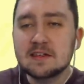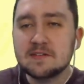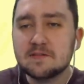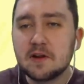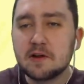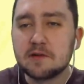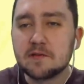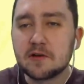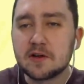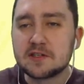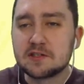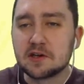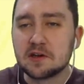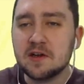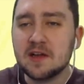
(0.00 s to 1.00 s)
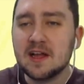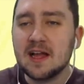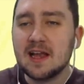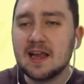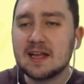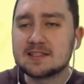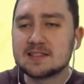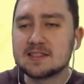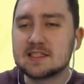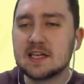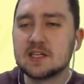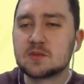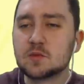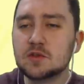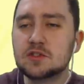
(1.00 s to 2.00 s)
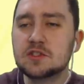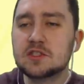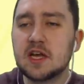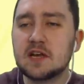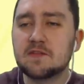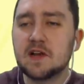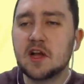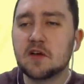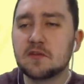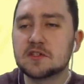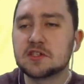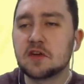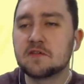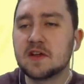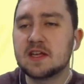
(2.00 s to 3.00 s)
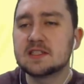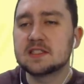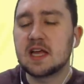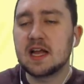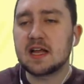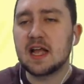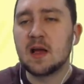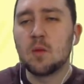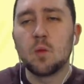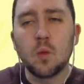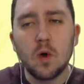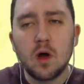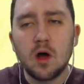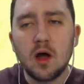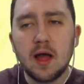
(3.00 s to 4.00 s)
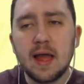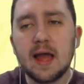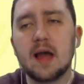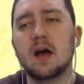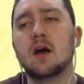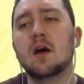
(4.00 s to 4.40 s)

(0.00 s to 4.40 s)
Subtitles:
Very, very true. Lassa says, would you take Vlahovic over Isak and why?